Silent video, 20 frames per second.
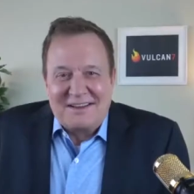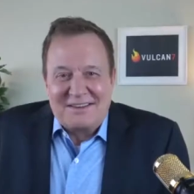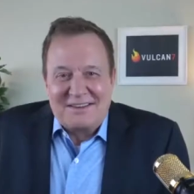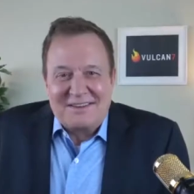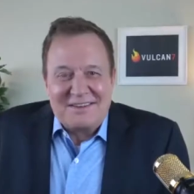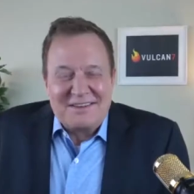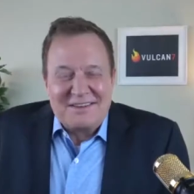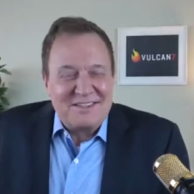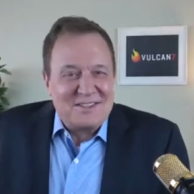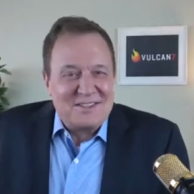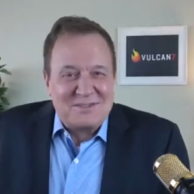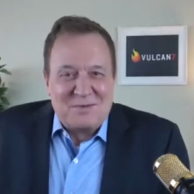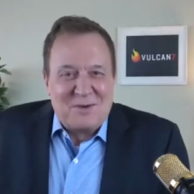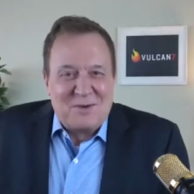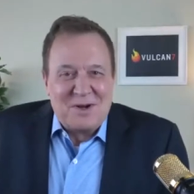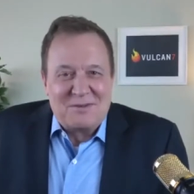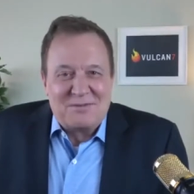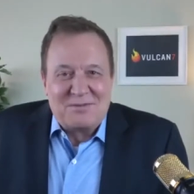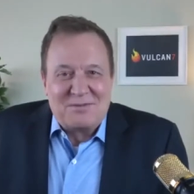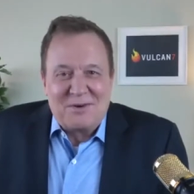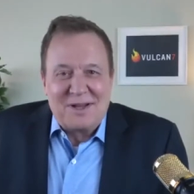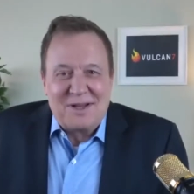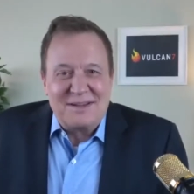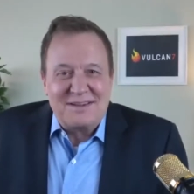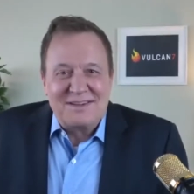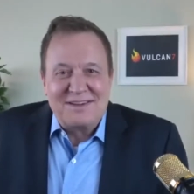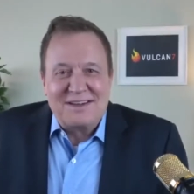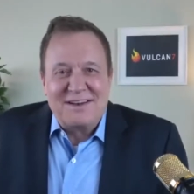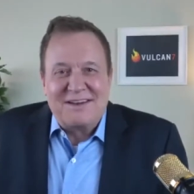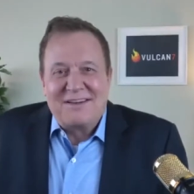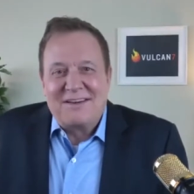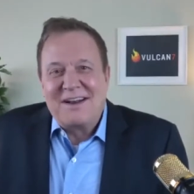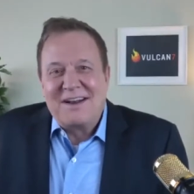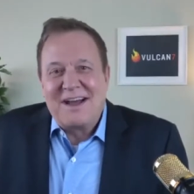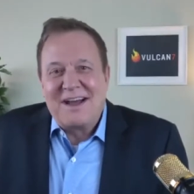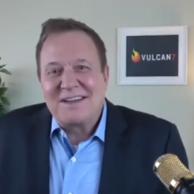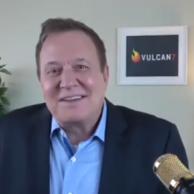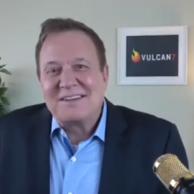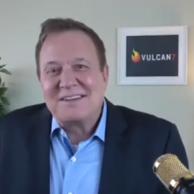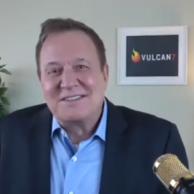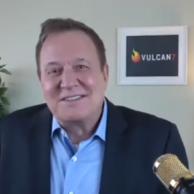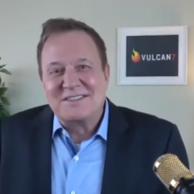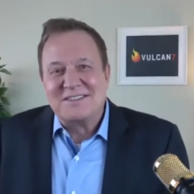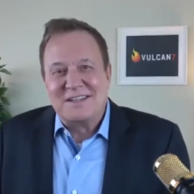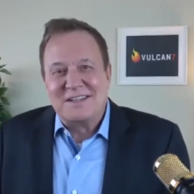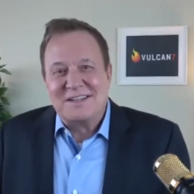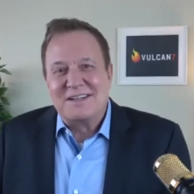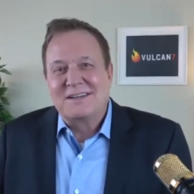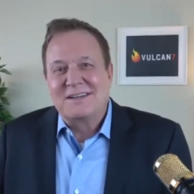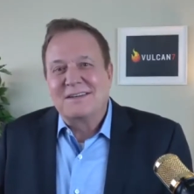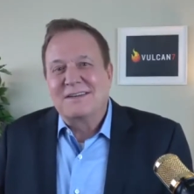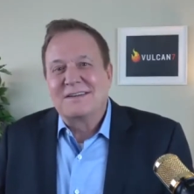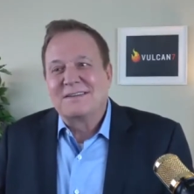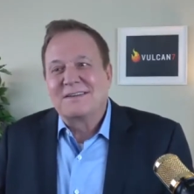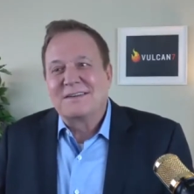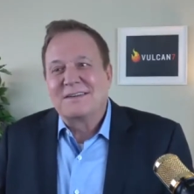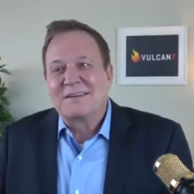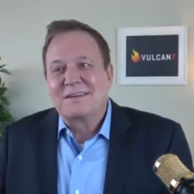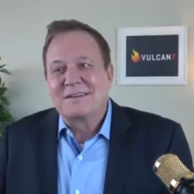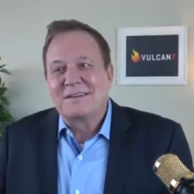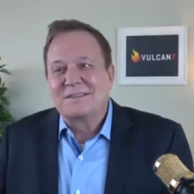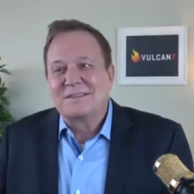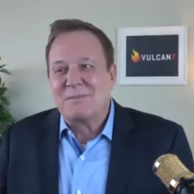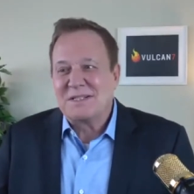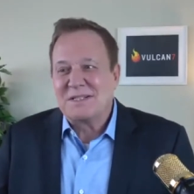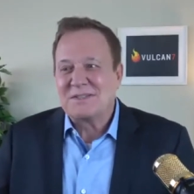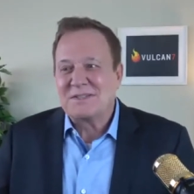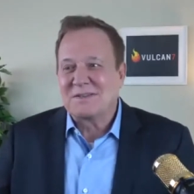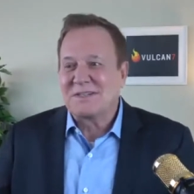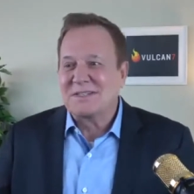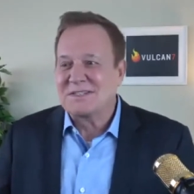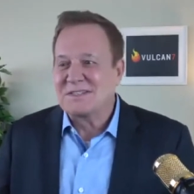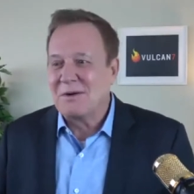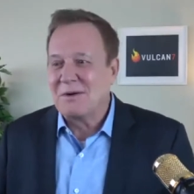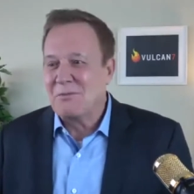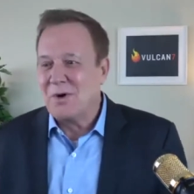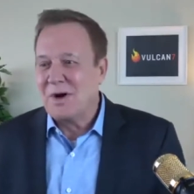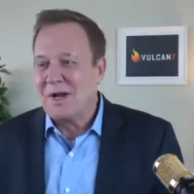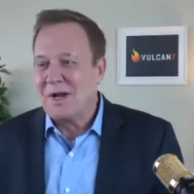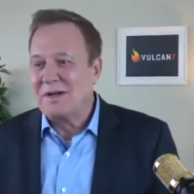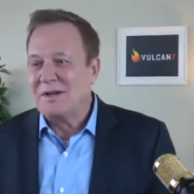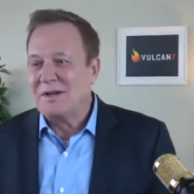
this is wonderful. And, and I could see, especially someone